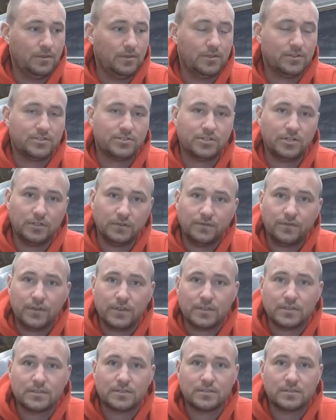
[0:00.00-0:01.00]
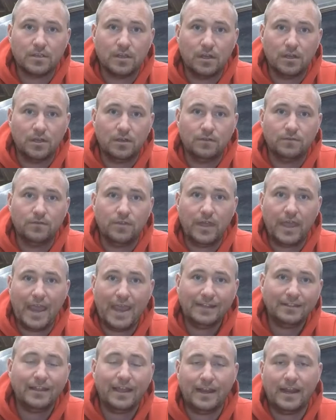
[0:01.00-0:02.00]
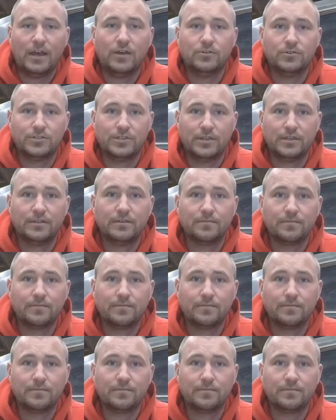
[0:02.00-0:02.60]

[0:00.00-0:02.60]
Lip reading: surface of the headlight housing.